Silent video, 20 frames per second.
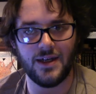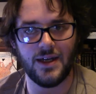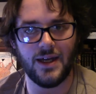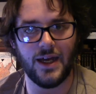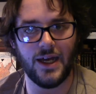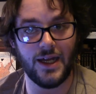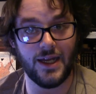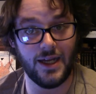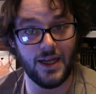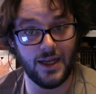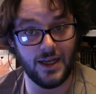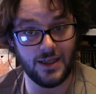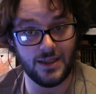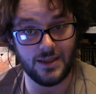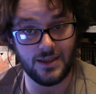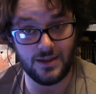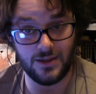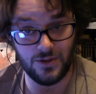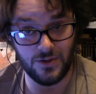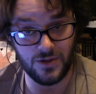
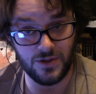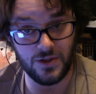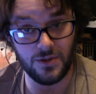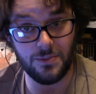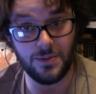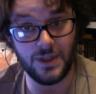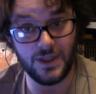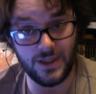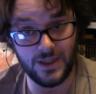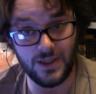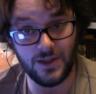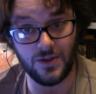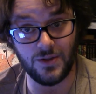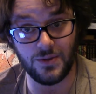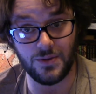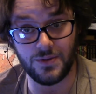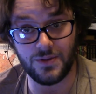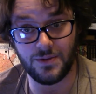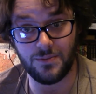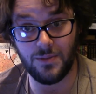and you should be
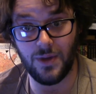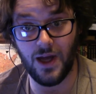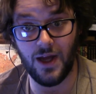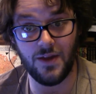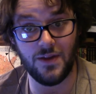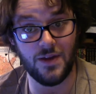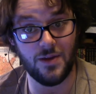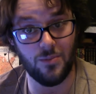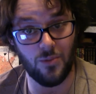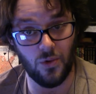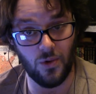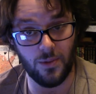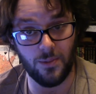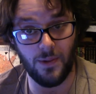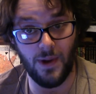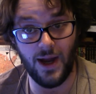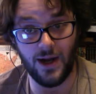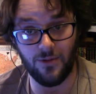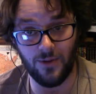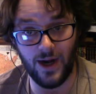killed by the more
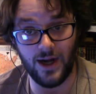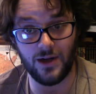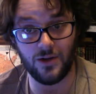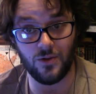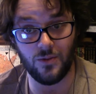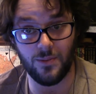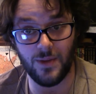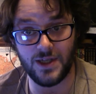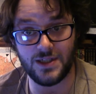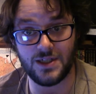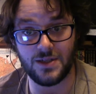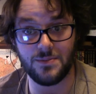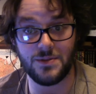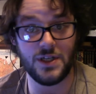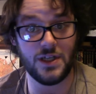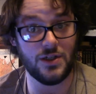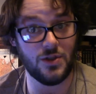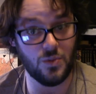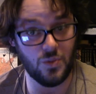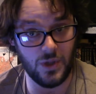radical Muslims,
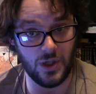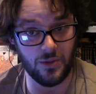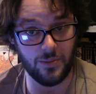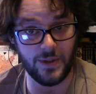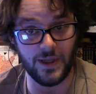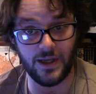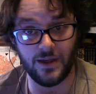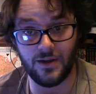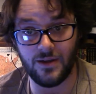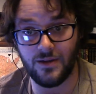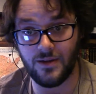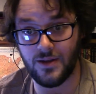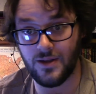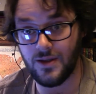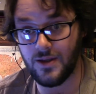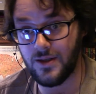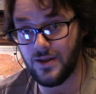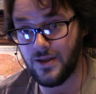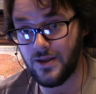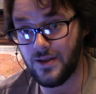and you will be.
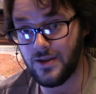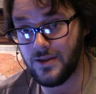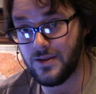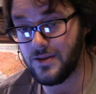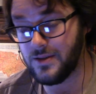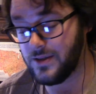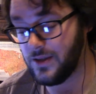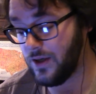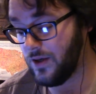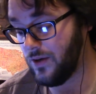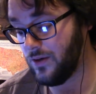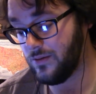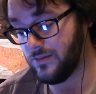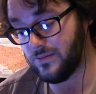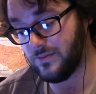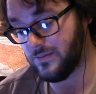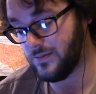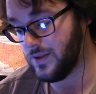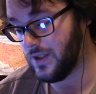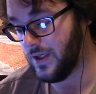So,
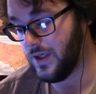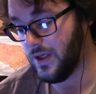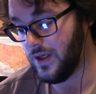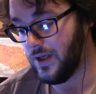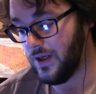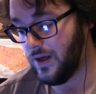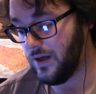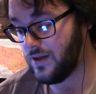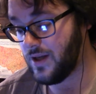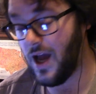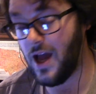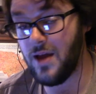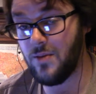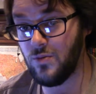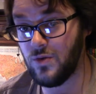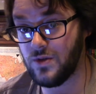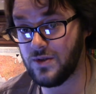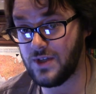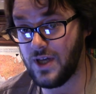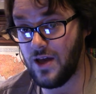time
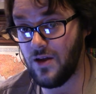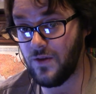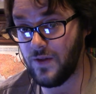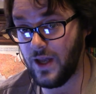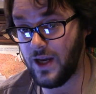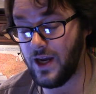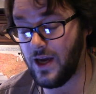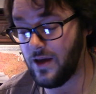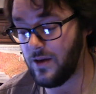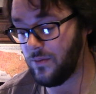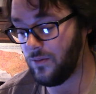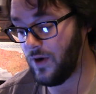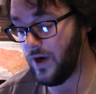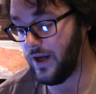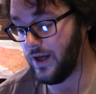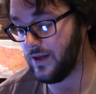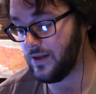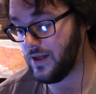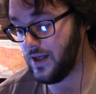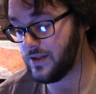will tell that I am
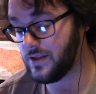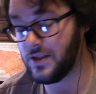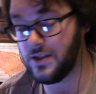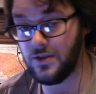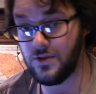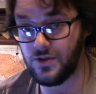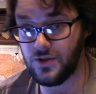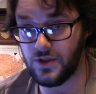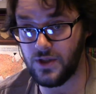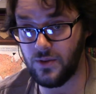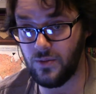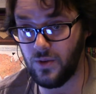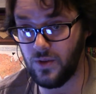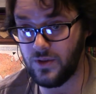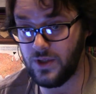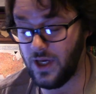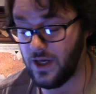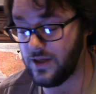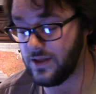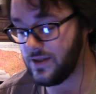right, as it usually
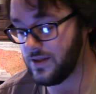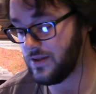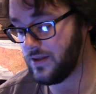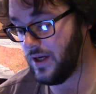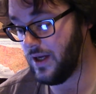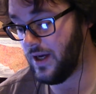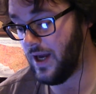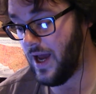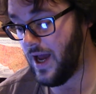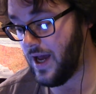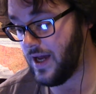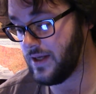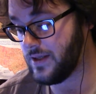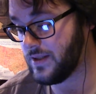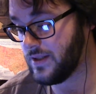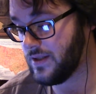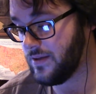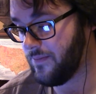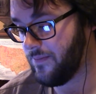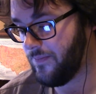does and has